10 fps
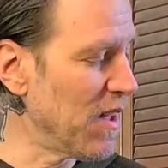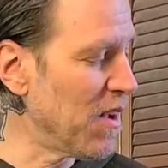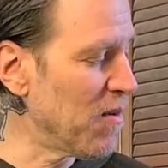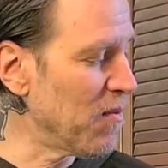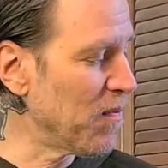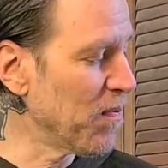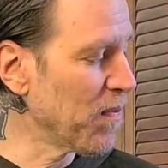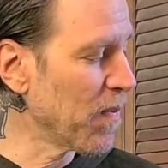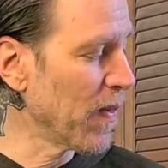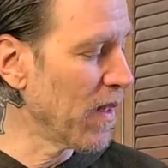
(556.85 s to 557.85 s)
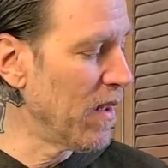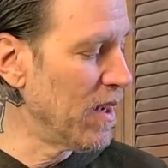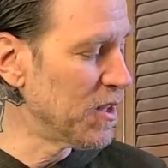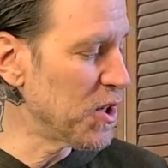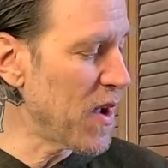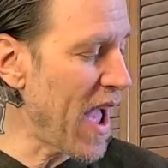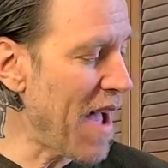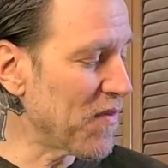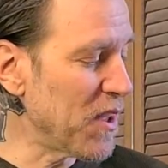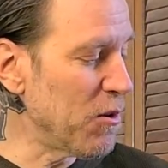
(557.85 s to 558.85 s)
So you
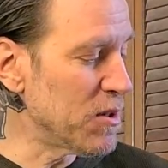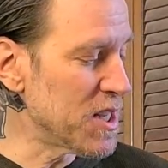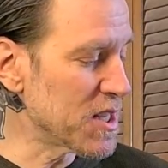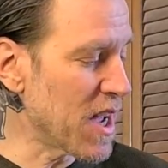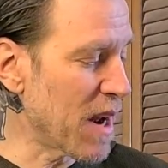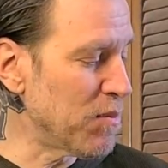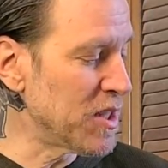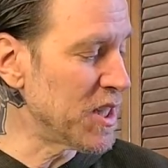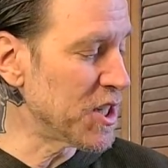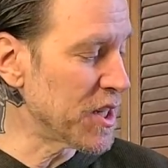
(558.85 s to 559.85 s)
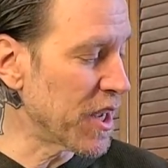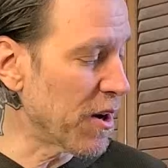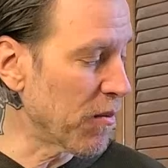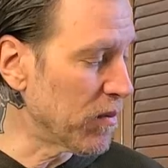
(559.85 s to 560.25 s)
have to use this kind of position here.